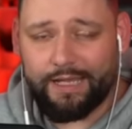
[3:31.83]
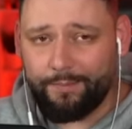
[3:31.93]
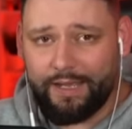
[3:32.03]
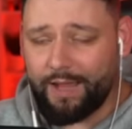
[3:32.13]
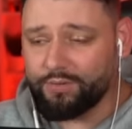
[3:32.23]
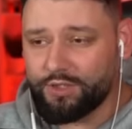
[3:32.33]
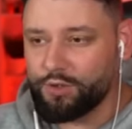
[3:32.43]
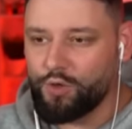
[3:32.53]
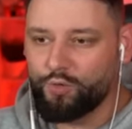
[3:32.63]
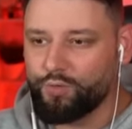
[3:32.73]
to be able to
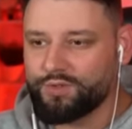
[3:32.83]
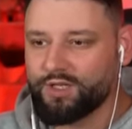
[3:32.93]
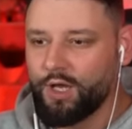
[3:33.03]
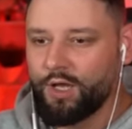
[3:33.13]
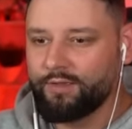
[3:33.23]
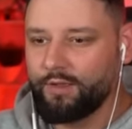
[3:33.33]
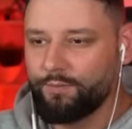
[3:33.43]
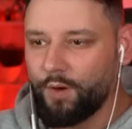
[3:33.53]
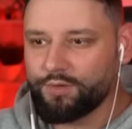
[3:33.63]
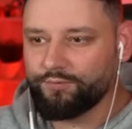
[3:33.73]
use the
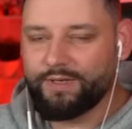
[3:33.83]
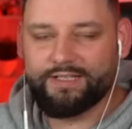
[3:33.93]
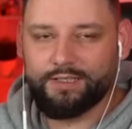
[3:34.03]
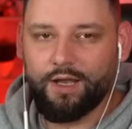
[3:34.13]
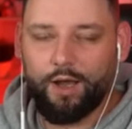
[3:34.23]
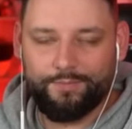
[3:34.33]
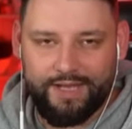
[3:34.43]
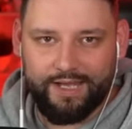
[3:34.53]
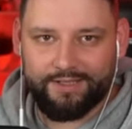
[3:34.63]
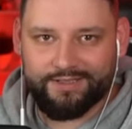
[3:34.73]
most recent
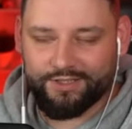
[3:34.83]
update.